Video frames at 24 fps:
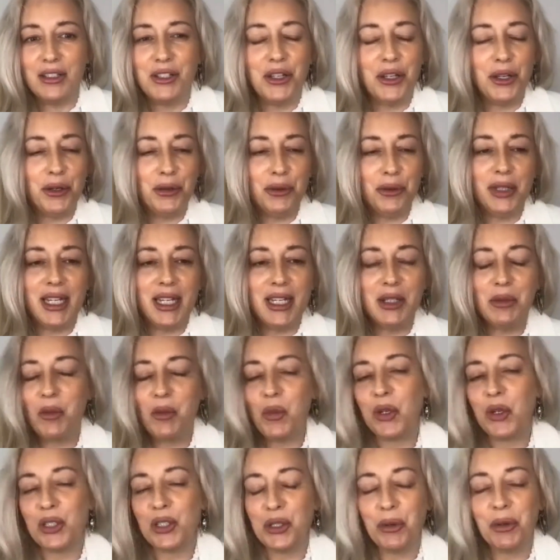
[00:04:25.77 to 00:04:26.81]
do you lean
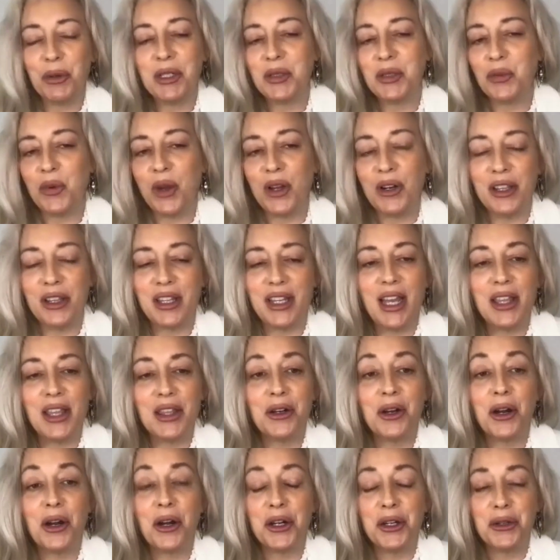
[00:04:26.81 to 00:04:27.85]
more towards one or the
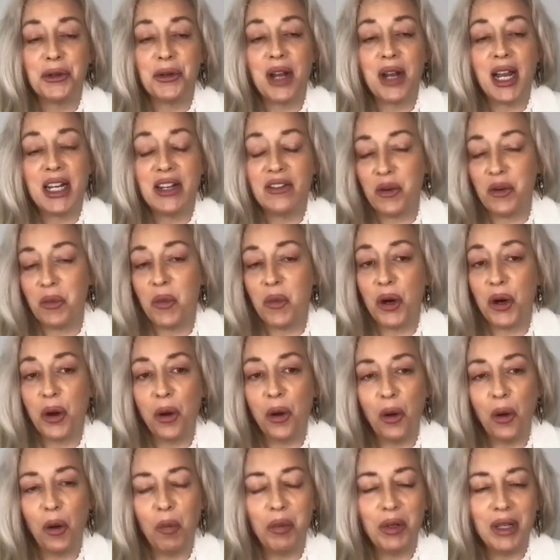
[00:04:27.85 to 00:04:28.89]
other? Are you kind of a more
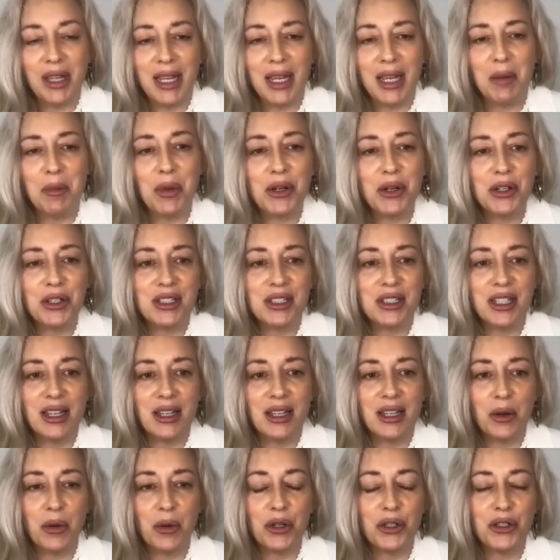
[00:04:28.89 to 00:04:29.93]
whole plant
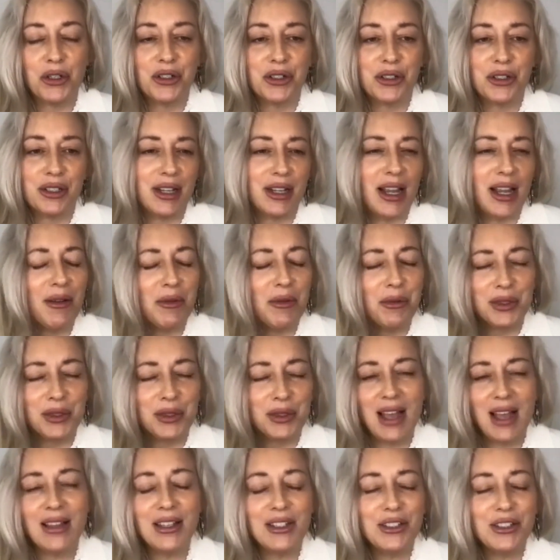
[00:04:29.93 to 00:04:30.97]
person? Or
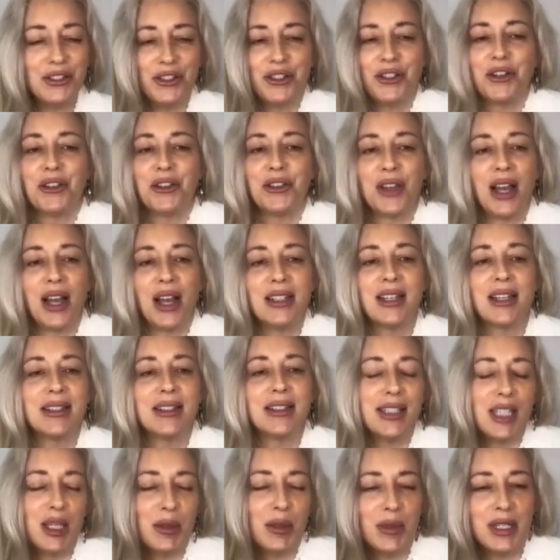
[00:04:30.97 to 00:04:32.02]
tell us just your thoughts
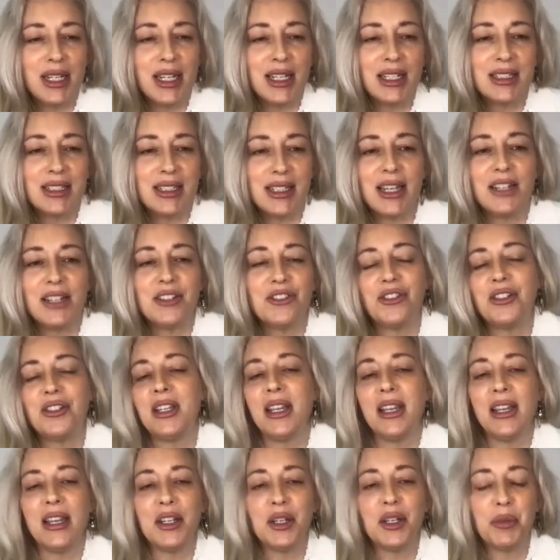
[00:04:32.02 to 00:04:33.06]
on C B D and T H
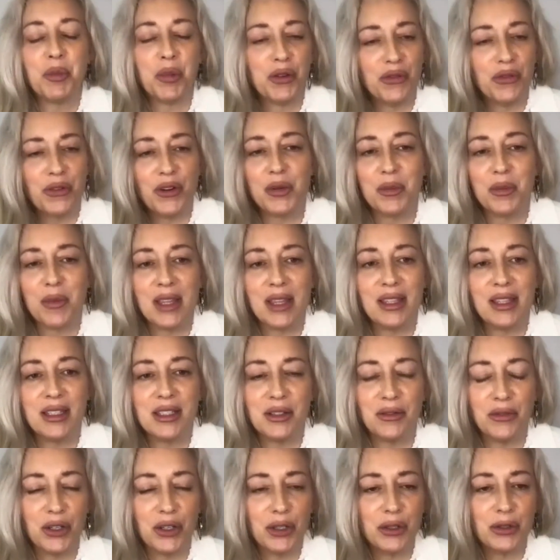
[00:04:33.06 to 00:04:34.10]
C and preferred
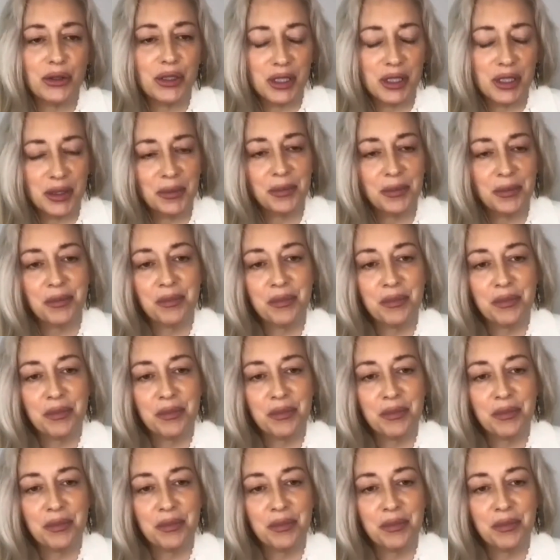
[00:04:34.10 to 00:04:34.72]
methods of use.